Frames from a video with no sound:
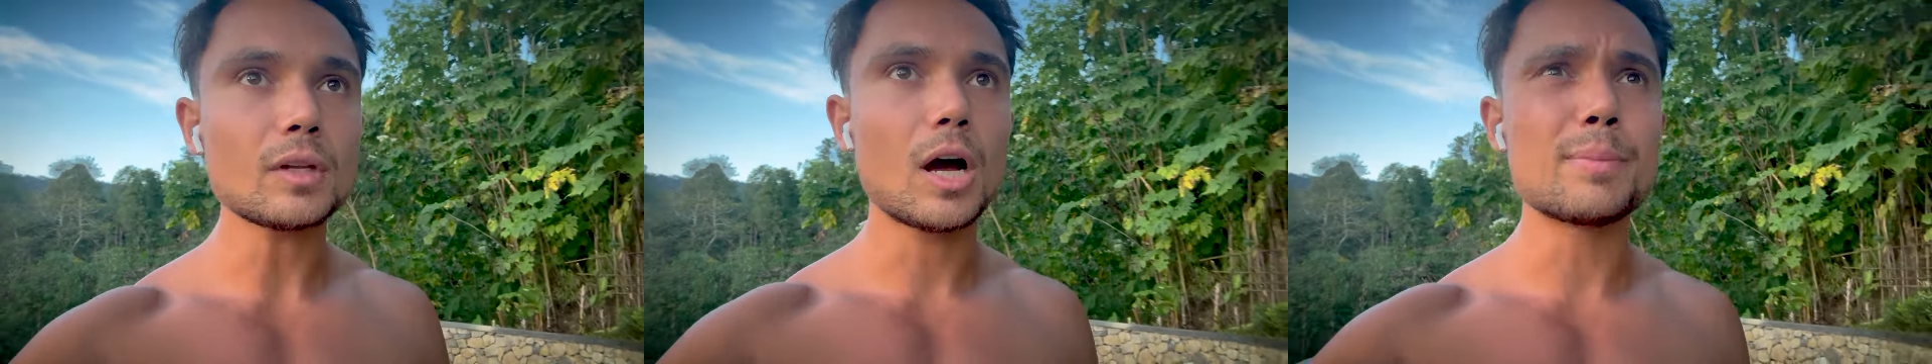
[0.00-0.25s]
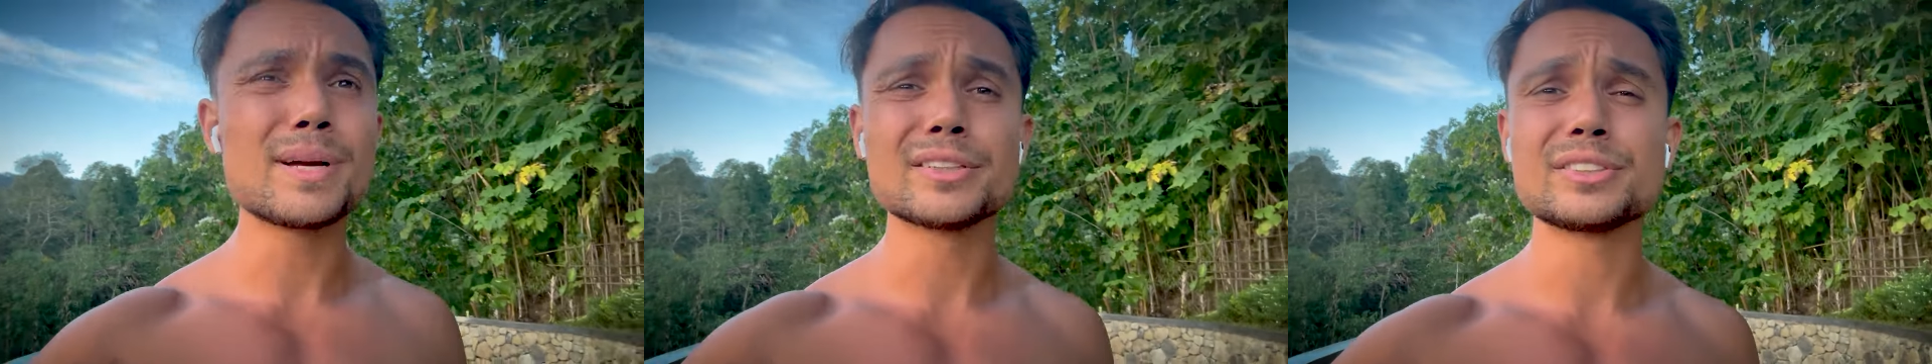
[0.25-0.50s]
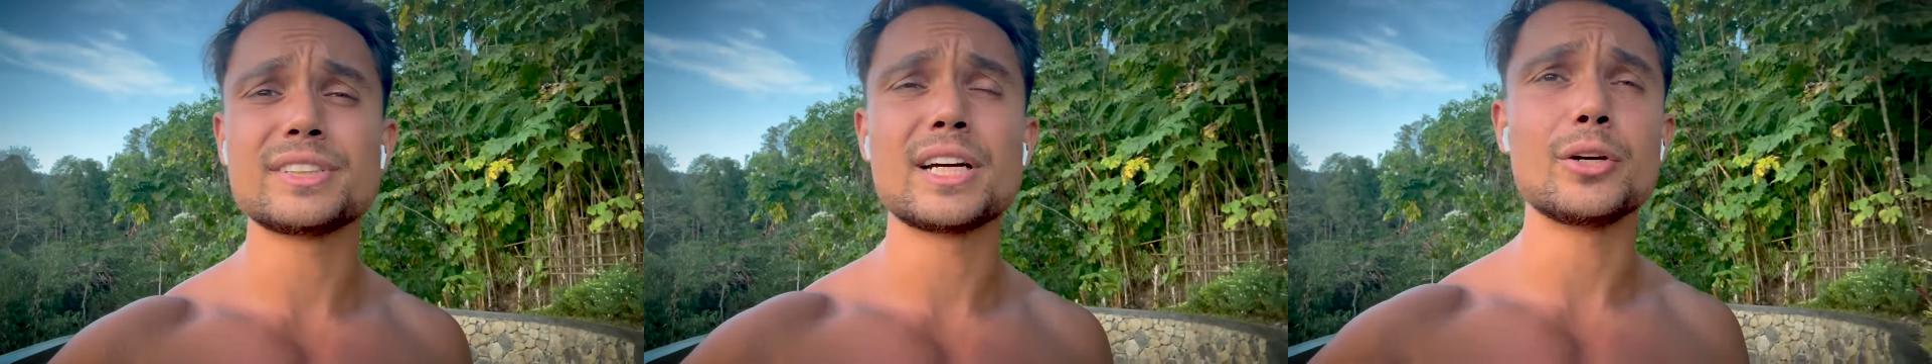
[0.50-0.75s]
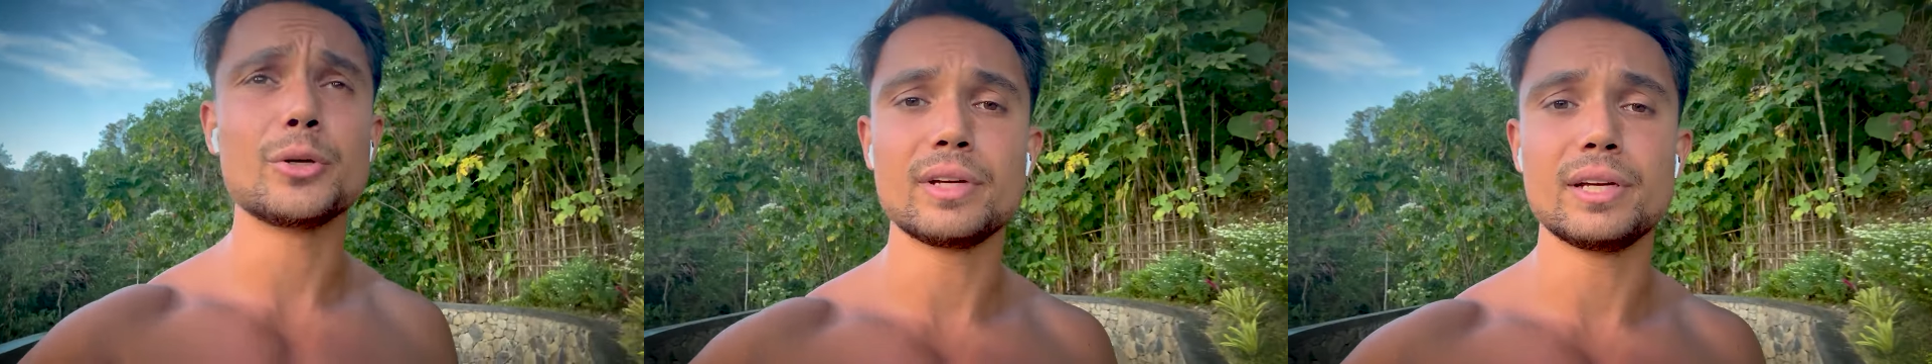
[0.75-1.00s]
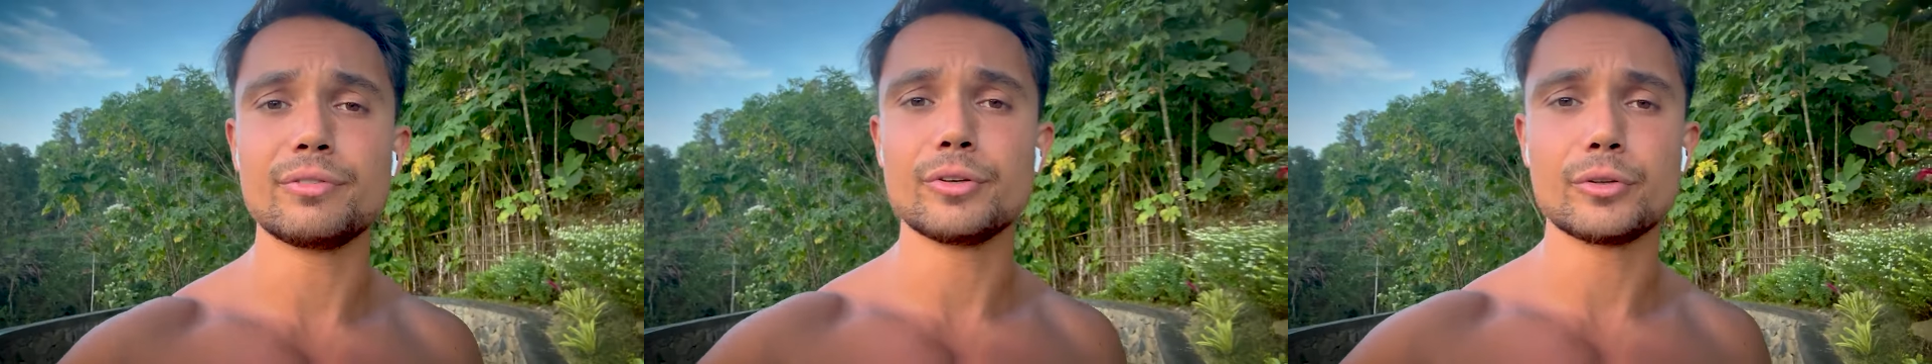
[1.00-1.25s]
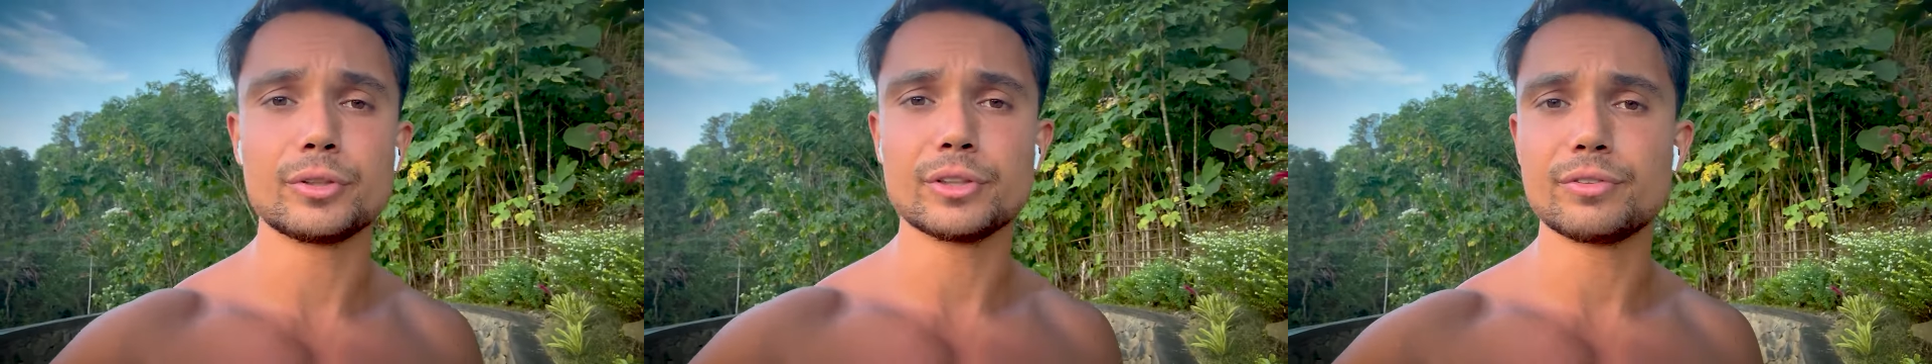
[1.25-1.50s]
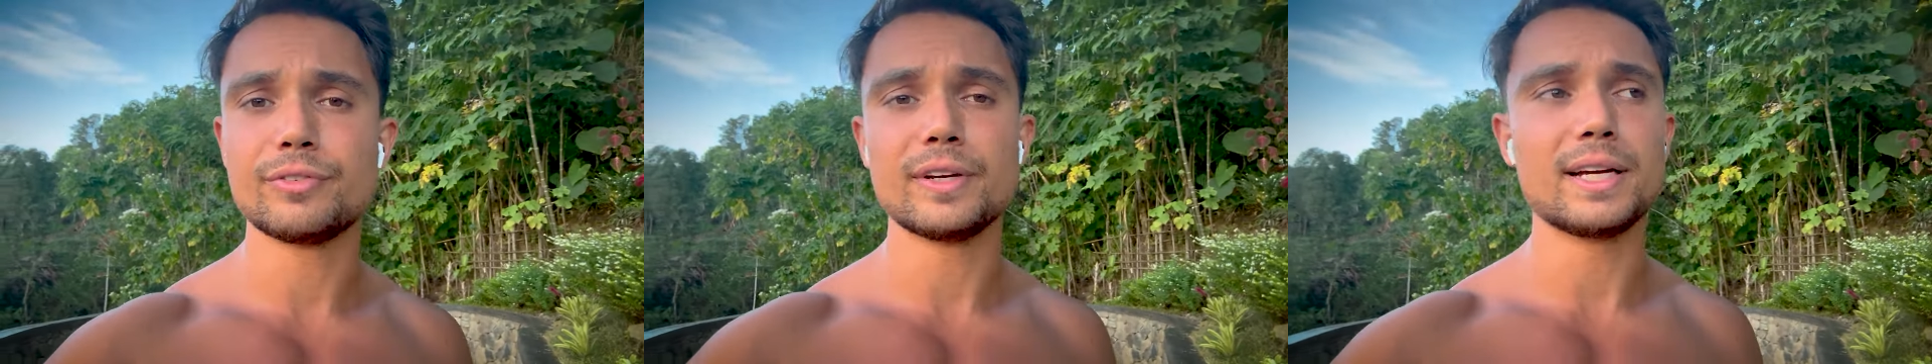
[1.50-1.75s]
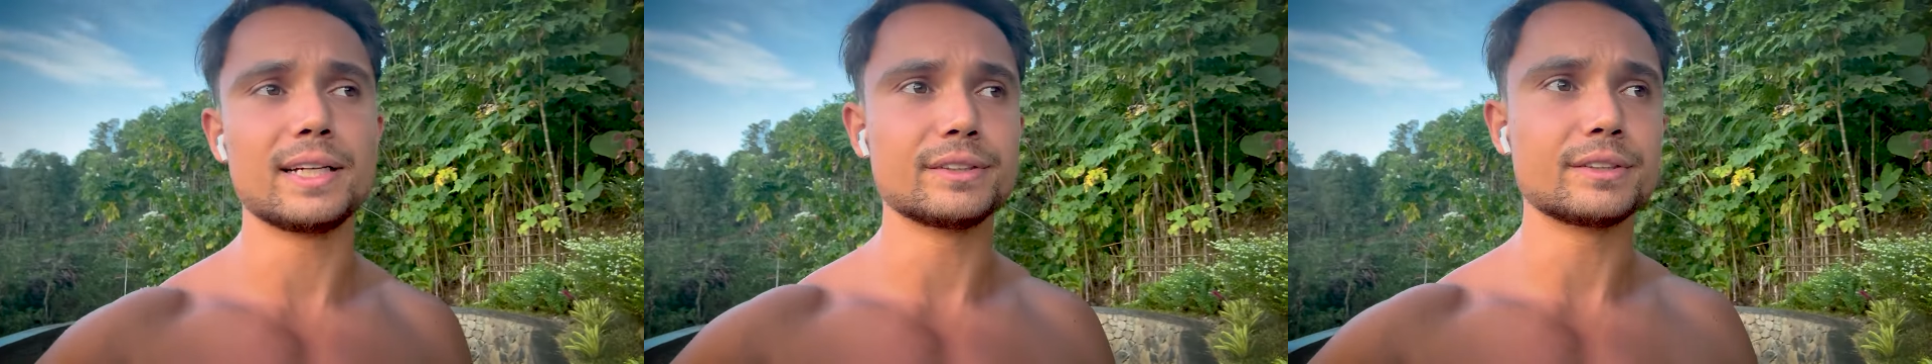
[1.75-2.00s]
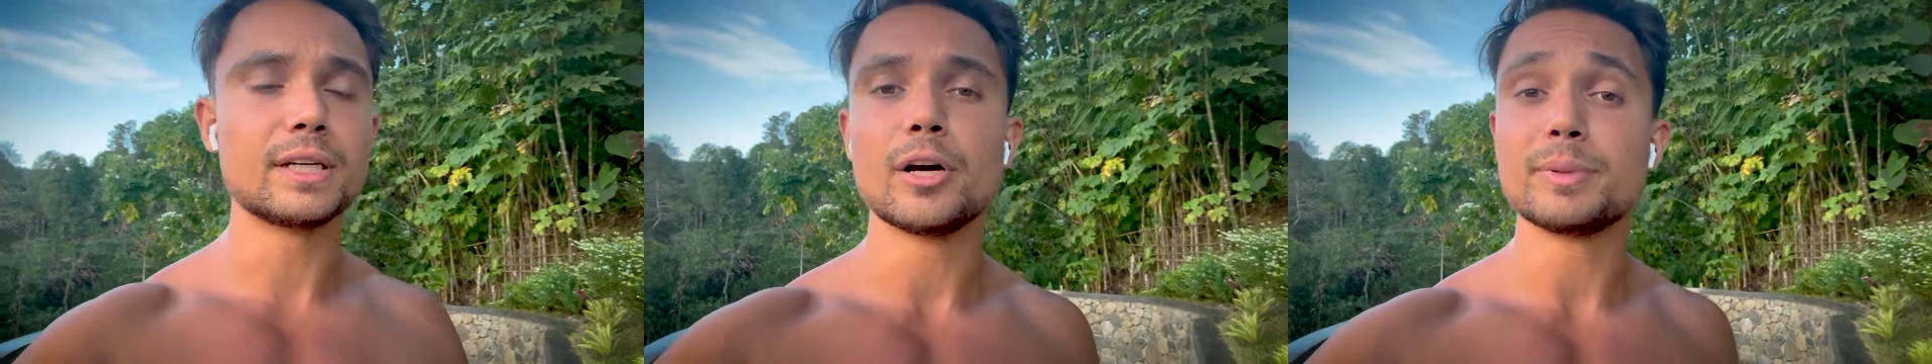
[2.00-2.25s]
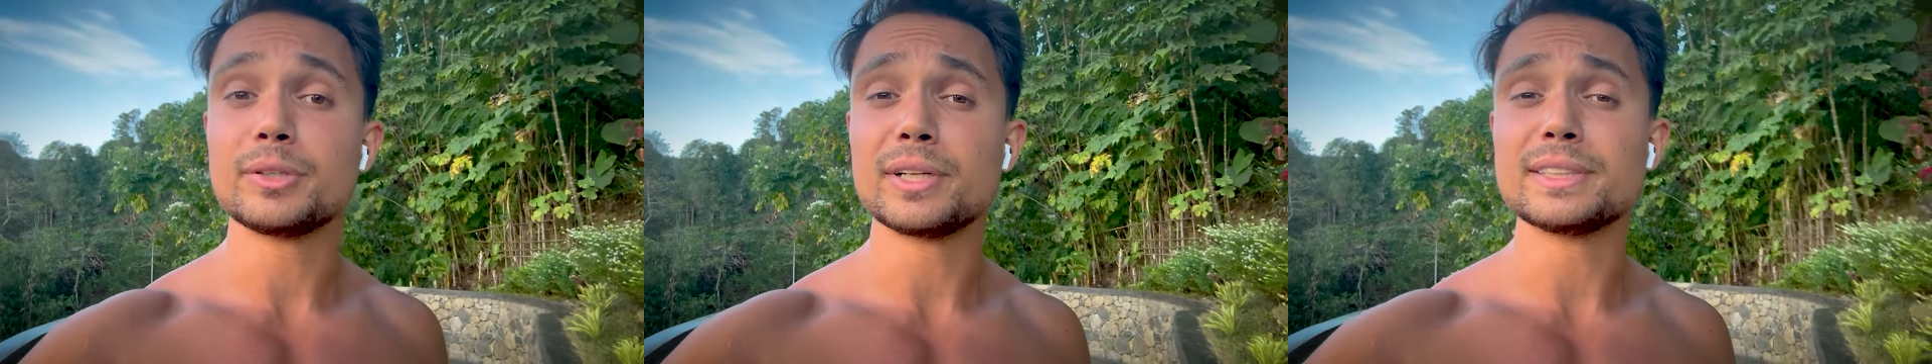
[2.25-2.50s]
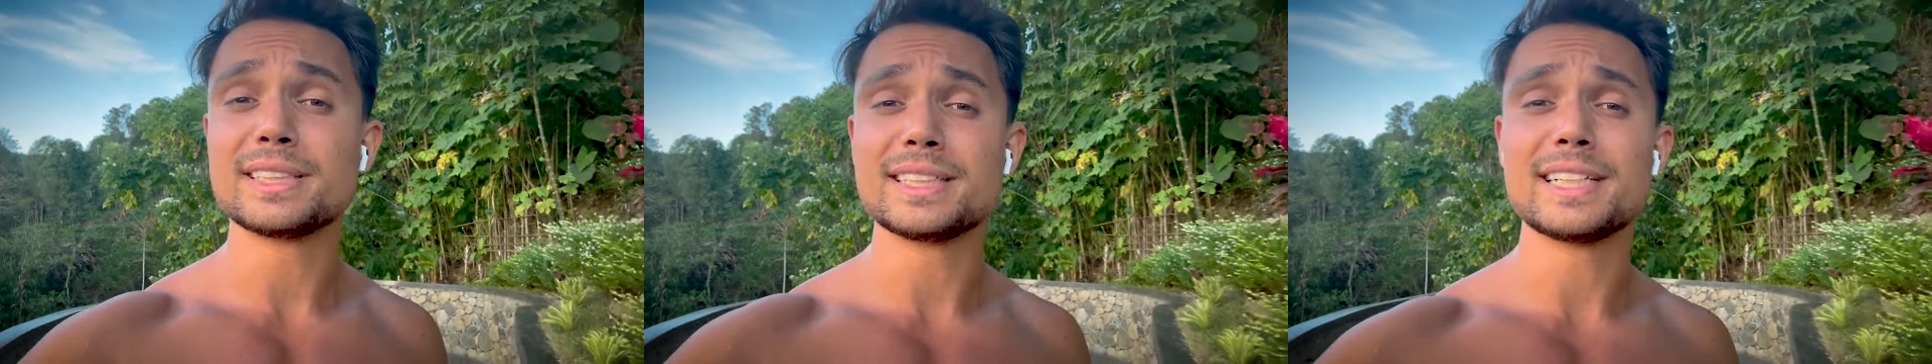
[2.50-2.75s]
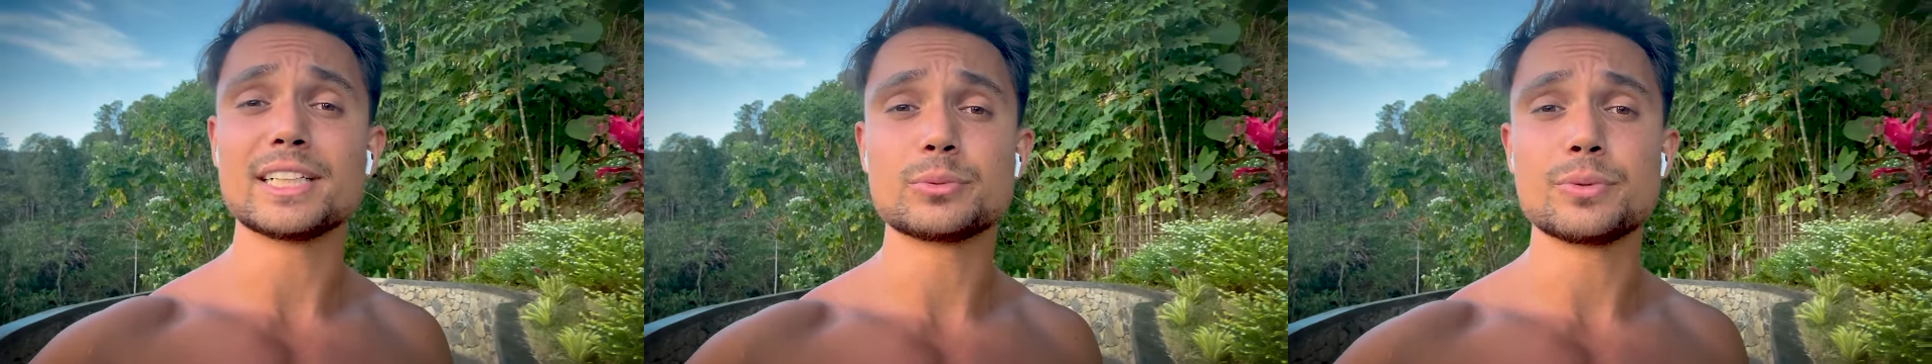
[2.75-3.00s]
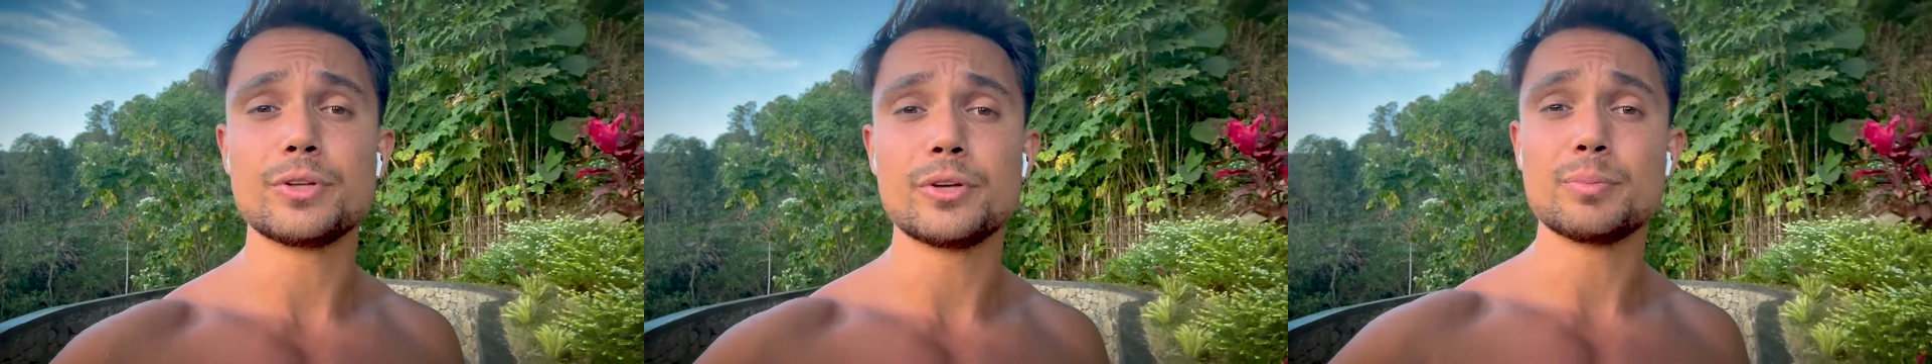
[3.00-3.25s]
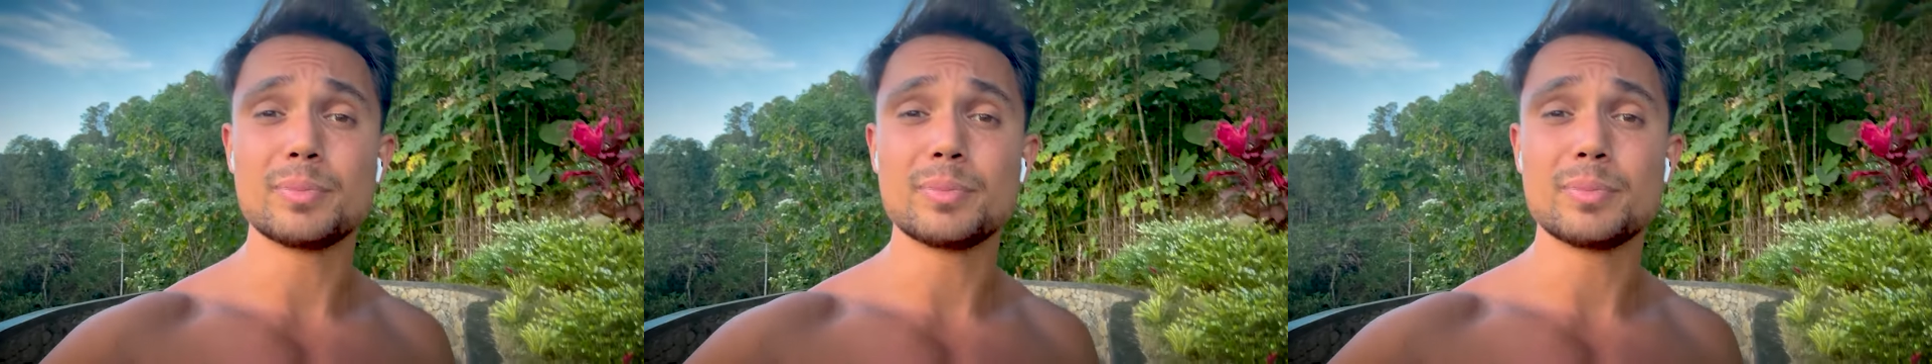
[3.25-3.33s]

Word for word: I'll be able to tell you if you're a good fit, and it would be great to connect with you.